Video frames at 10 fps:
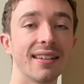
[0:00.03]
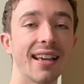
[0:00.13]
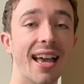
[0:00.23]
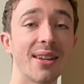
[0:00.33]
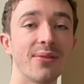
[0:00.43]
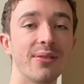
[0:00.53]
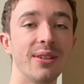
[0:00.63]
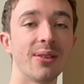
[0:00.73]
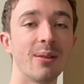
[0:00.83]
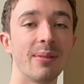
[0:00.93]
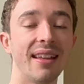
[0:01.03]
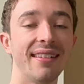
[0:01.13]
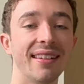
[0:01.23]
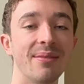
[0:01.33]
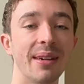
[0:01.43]
Can a $50
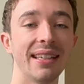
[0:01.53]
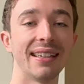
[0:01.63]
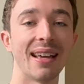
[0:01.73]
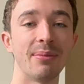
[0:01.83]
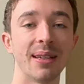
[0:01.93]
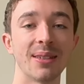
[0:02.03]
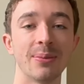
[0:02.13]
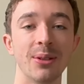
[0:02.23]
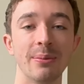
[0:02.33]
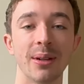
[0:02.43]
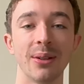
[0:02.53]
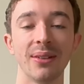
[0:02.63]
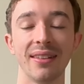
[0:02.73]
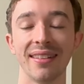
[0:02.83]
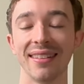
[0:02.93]
blender make an epic smoothie bowl?
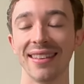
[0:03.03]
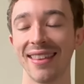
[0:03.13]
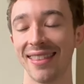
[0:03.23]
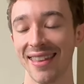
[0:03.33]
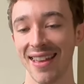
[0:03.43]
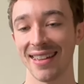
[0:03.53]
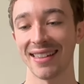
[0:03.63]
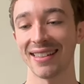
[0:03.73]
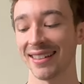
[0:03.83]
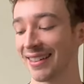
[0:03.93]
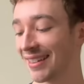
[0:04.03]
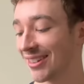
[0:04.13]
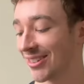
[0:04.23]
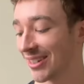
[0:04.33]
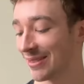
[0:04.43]
Thick,
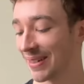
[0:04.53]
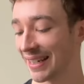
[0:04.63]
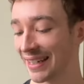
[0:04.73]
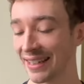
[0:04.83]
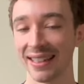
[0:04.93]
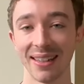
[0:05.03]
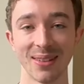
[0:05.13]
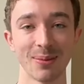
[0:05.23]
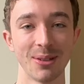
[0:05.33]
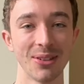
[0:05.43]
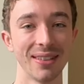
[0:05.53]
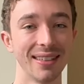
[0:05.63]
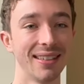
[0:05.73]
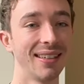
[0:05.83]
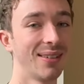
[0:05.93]
creamy, and smooth?
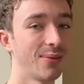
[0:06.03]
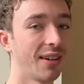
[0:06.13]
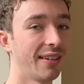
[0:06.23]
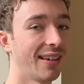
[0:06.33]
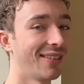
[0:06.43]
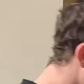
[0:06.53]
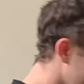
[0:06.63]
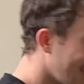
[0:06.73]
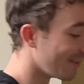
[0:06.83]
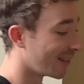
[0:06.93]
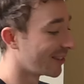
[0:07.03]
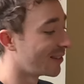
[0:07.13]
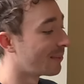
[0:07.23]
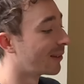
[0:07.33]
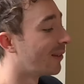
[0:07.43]
Find out. Shit, I'm actually
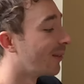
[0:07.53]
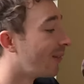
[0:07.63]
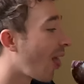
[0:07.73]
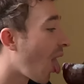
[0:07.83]
spilling that one.